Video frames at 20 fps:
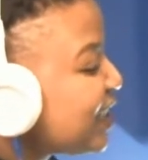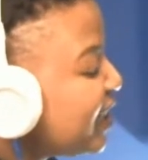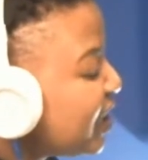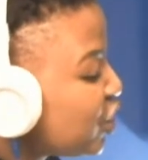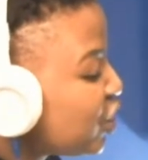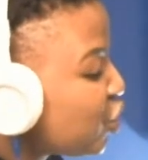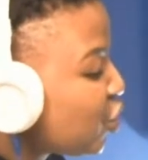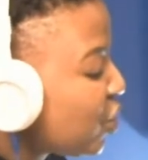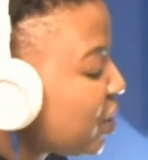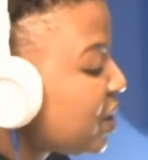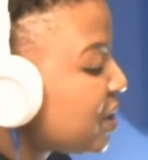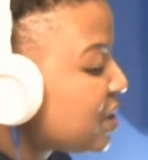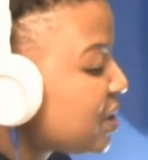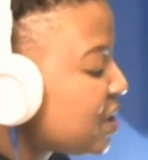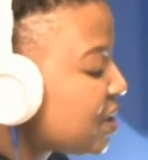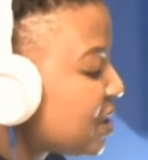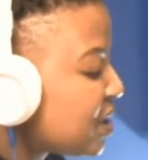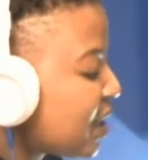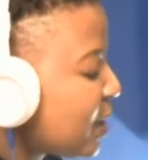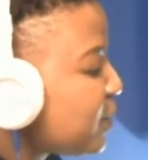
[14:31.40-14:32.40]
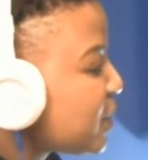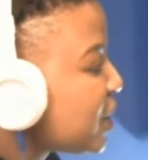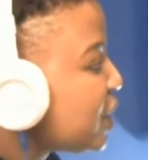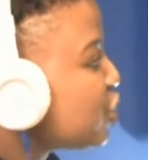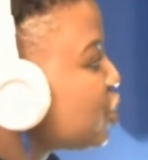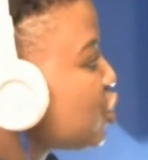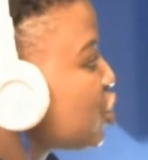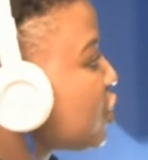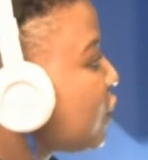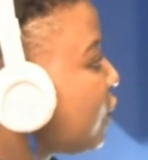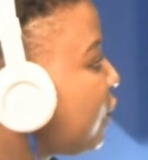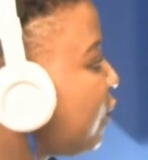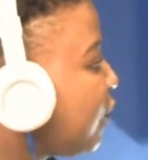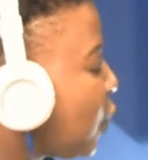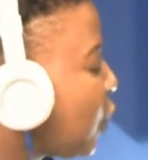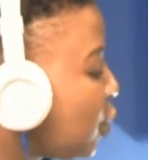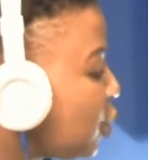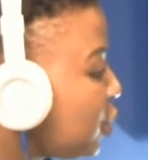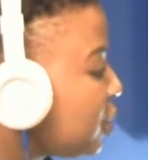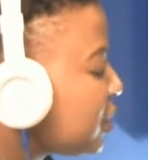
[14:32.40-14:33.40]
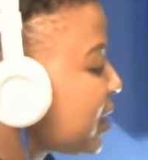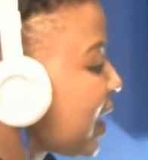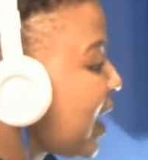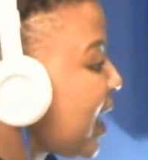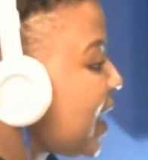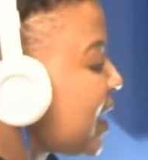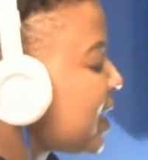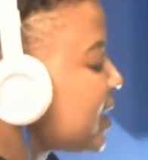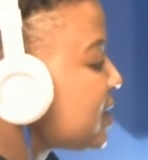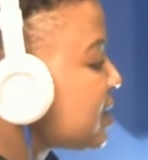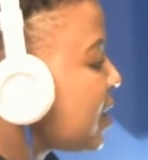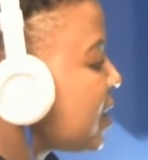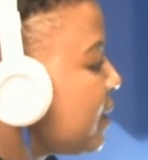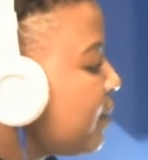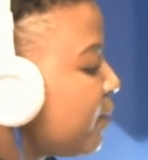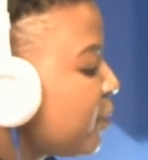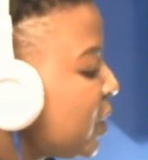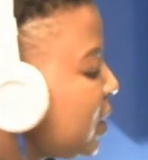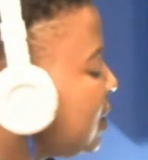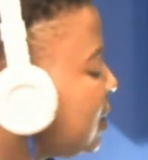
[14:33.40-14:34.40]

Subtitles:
literally stepped into the fold, as he